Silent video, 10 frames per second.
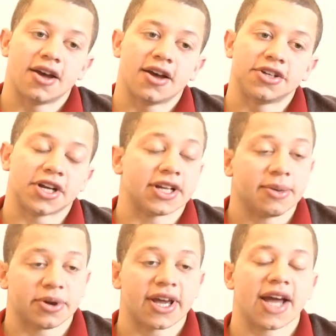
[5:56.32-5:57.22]
She had to keep
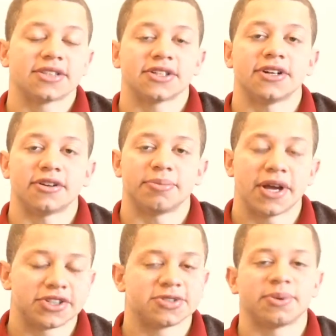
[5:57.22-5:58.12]
on canceling on
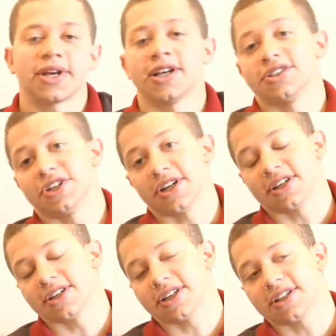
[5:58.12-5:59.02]
patients because she had
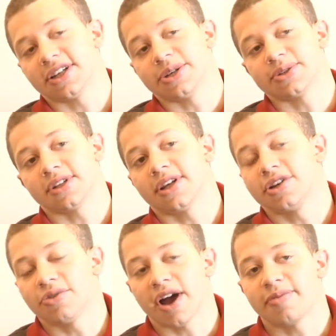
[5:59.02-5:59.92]
to continuously
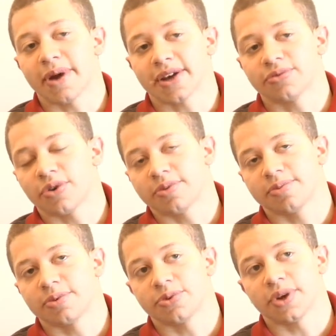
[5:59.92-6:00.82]
drive back and forth
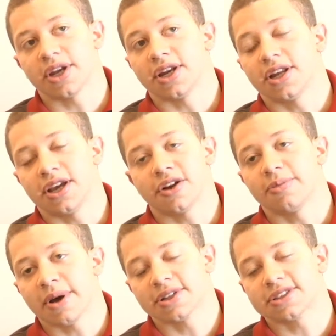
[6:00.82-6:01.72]
between here and
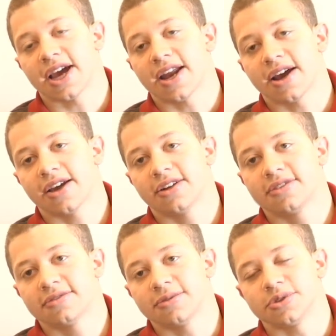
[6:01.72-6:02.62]
Mount Sinai,
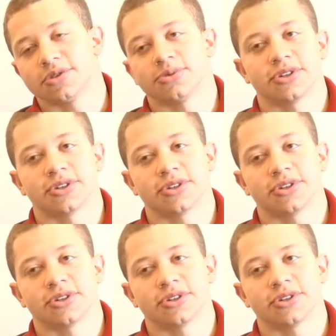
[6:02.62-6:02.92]
which is where